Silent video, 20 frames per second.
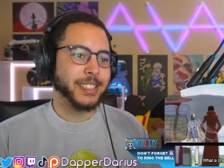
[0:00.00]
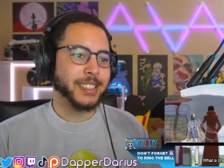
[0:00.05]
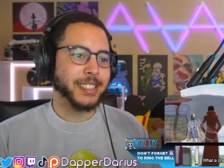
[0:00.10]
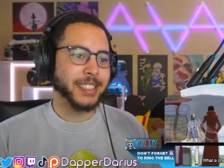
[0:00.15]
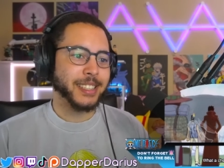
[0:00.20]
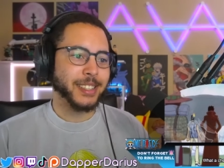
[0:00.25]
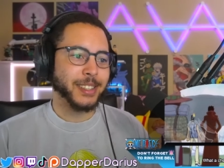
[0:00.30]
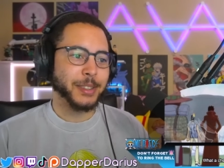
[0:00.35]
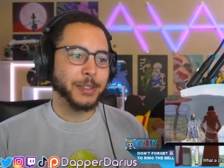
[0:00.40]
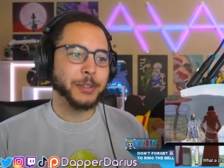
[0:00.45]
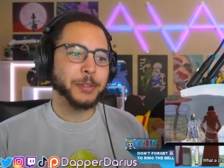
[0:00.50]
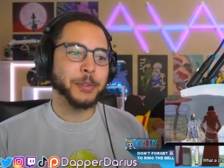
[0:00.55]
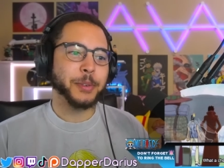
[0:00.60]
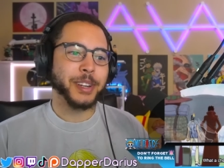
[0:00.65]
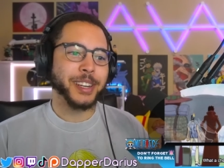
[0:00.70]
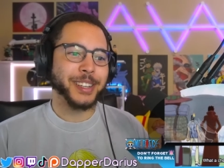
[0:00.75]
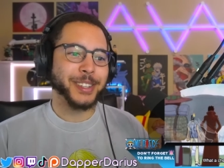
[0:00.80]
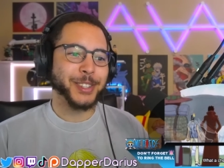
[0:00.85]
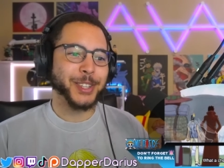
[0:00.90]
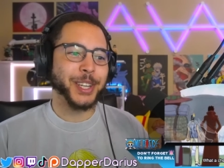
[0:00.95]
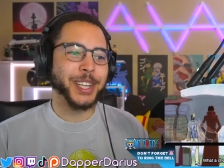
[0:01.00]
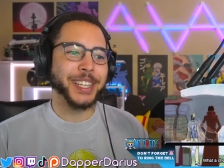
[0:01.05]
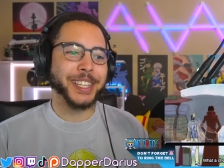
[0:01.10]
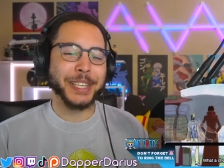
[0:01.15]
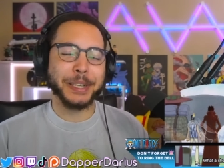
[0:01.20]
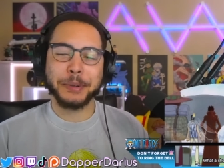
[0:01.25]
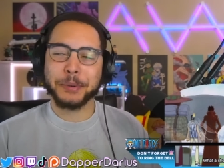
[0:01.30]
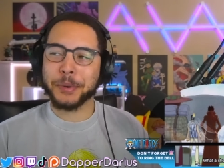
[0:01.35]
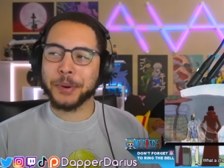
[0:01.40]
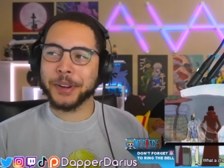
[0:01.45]
you know, what a
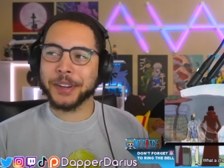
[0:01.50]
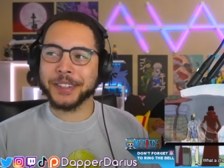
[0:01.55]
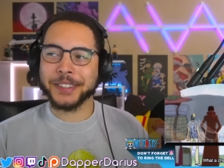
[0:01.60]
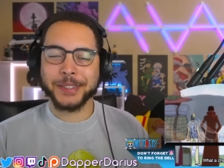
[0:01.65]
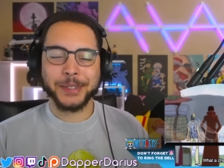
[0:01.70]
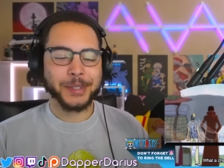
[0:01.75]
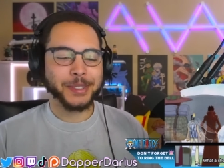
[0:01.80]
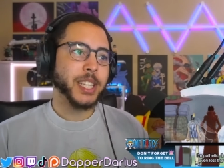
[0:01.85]
cheeky runt.